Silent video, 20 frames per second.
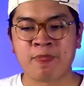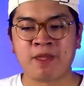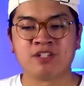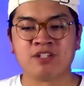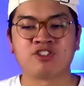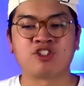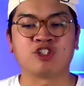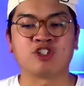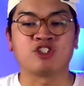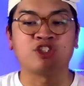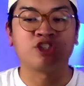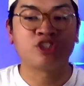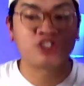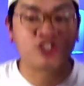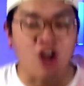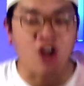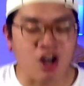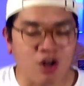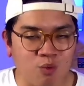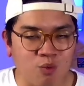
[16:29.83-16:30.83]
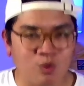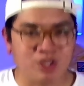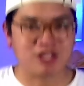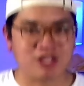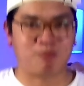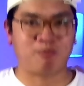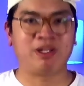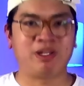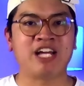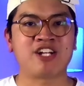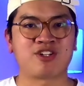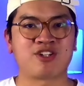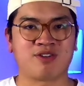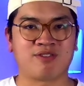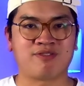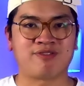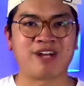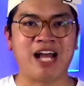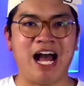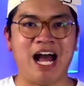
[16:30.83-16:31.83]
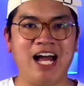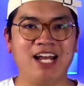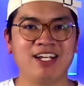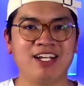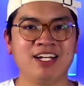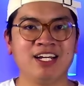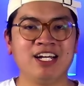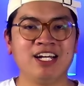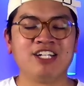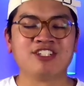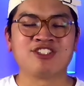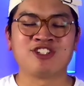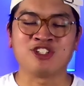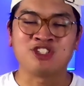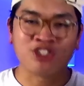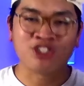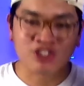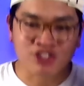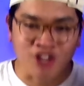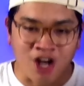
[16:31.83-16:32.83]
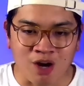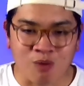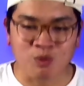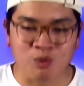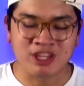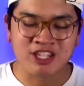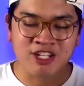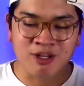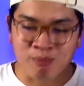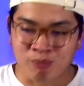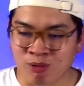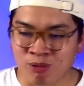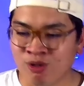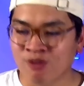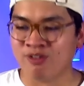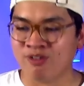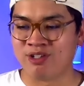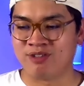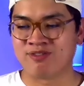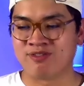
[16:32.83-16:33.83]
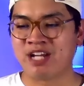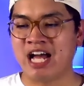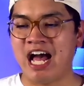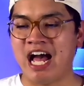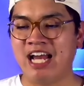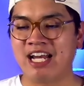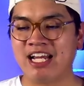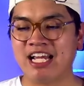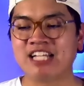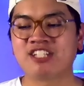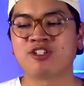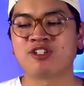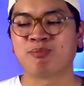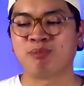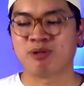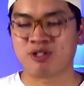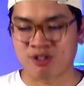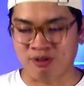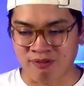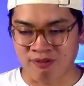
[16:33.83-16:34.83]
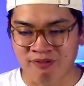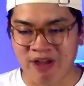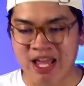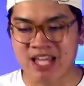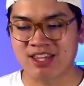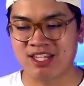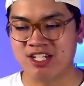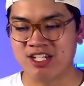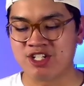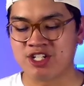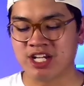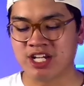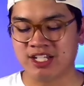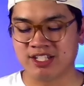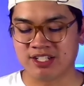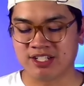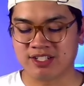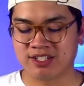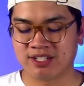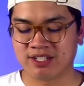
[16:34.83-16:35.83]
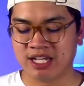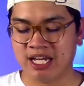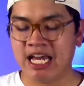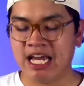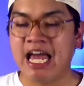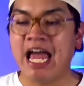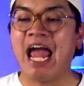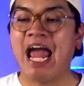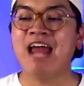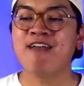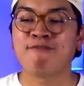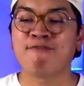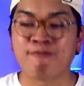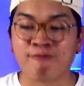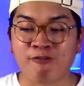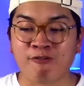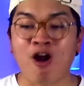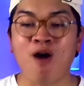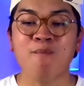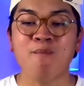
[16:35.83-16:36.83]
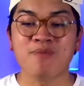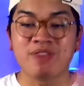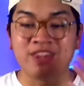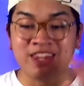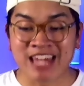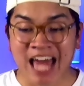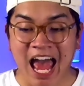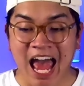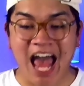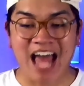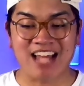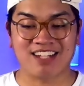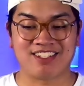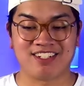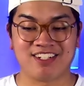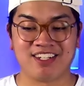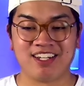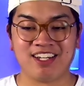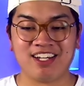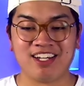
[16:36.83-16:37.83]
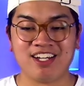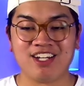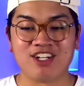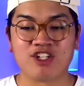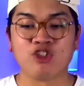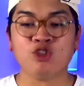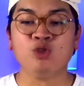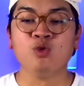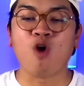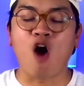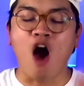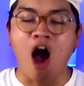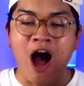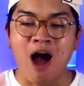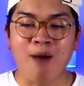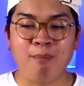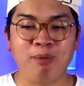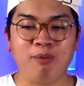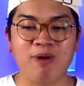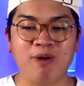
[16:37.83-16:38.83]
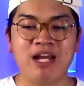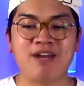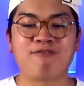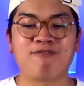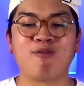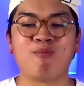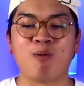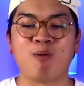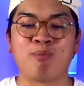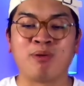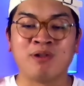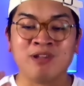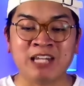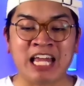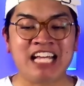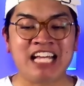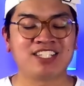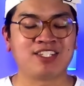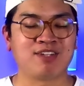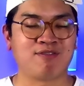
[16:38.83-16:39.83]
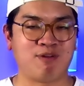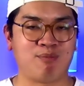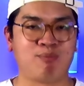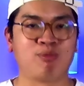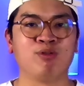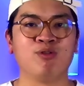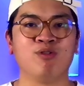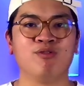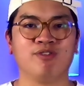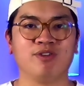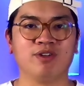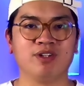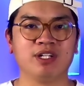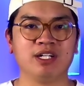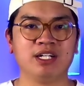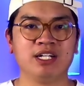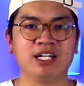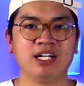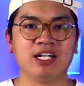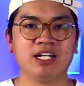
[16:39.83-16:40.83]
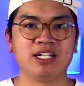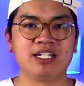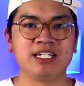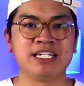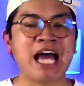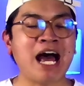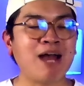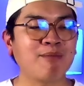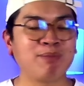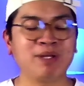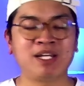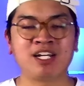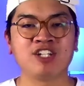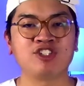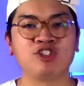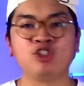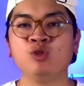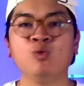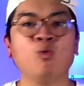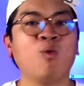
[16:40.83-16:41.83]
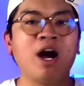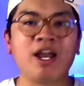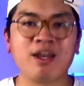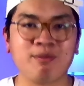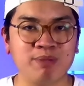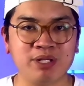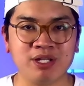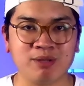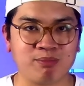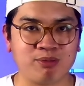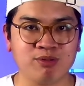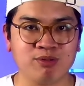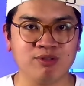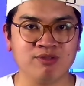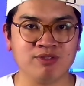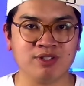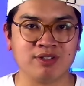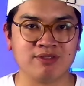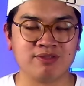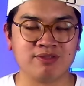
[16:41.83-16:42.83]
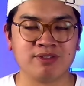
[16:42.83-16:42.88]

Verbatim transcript: to start with the pleasure of God, to start with the approval of God, is to put your faith in Jesus. And from that, you operate from a place of approval, not because you want to be approved of.